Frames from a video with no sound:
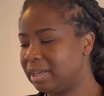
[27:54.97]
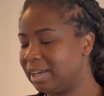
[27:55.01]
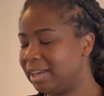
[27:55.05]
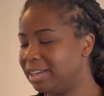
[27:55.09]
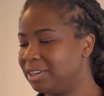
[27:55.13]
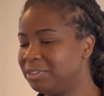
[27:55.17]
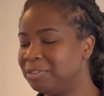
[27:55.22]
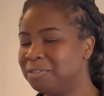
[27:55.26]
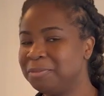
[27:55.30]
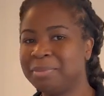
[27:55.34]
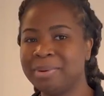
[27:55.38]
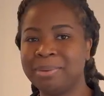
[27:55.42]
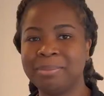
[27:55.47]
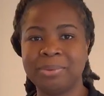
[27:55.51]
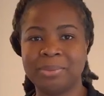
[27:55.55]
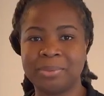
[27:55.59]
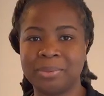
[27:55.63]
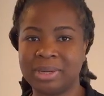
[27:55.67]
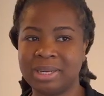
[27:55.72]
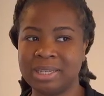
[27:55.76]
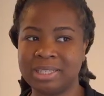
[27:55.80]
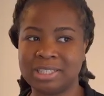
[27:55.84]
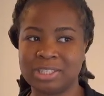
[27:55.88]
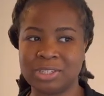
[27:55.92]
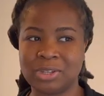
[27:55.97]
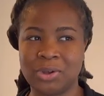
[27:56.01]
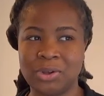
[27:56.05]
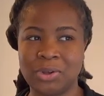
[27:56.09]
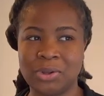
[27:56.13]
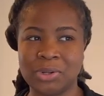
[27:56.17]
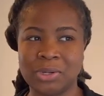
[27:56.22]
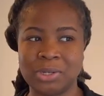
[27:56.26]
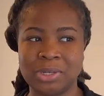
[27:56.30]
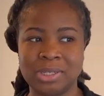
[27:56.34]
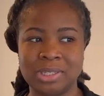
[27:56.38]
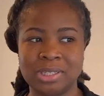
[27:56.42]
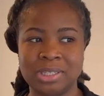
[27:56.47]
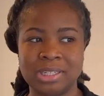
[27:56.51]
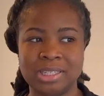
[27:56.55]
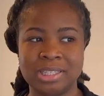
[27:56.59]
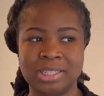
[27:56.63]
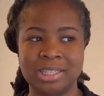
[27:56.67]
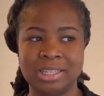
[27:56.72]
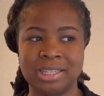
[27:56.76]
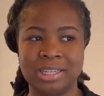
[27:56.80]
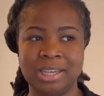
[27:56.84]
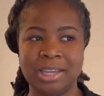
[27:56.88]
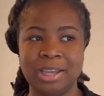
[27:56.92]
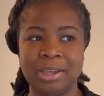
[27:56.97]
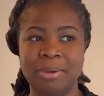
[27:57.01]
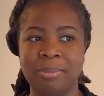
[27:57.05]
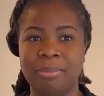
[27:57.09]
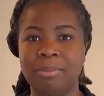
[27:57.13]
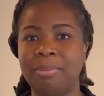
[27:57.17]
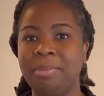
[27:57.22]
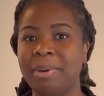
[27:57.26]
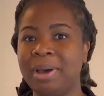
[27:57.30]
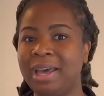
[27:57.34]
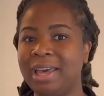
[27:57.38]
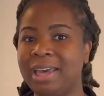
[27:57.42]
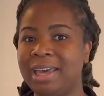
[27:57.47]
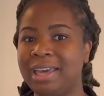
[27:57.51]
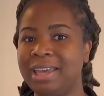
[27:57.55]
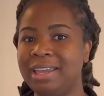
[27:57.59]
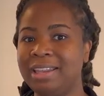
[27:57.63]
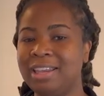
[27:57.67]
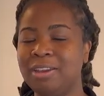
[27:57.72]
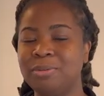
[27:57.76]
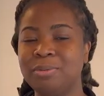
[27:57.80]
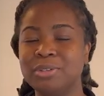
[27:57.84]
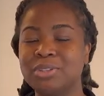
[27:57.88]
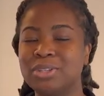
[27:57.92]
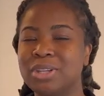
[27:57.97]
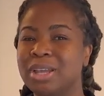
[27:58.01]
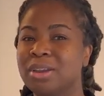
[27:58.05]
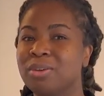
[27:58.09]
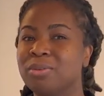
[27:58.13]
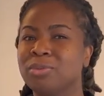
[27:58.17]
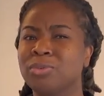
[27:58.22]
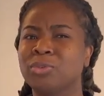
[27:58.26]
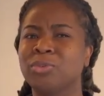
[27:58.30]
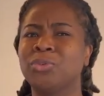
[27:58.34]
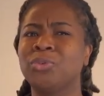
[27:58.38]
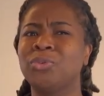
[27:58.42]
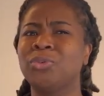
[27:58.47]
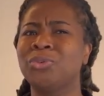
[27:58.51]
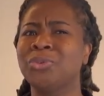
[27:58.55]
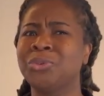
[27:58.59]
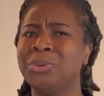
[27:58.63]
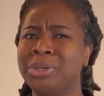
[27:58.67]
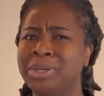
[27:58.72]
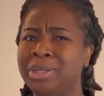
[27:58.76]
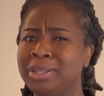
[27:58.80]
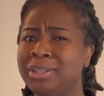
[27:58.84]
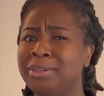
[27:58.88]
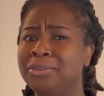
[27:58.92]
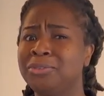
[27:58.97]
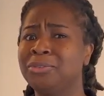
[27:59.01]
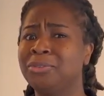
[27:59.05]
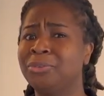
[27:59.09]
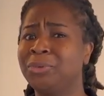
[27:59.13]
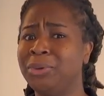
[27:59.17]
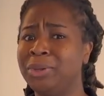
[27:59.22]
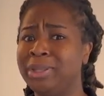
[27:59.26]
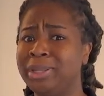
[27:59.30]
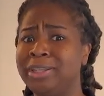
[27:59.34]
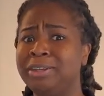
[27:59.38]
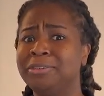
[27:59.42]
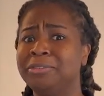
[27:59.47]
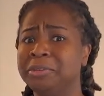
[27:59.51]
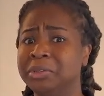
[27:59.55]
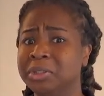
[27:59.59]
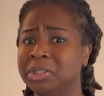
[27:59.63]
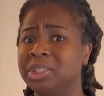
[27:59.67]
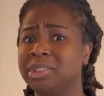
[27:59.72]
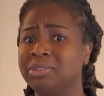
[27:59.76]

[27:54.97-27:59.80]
don't remember what it's called, but it was like a really, really, really,